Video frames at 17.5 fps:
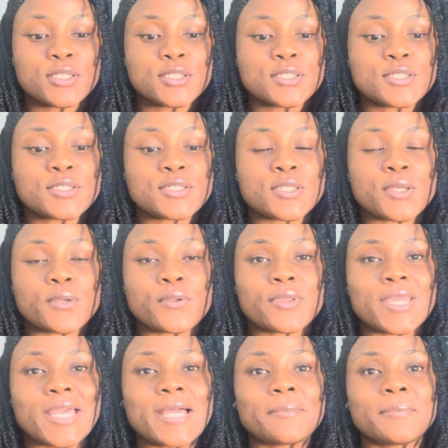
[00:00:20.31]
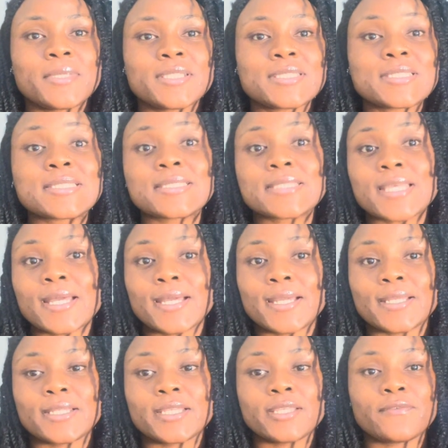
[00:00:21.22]
So, that being
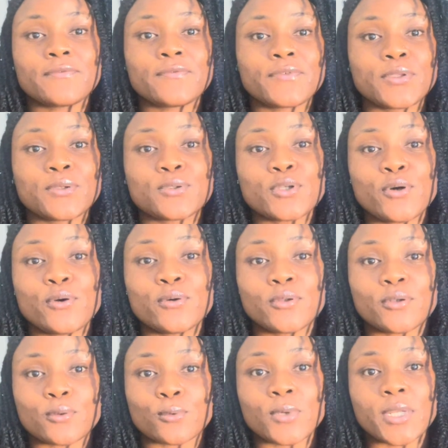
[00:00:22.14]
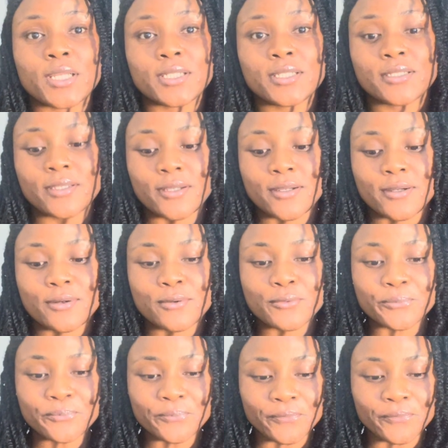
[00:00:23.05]
said, if you don't already know,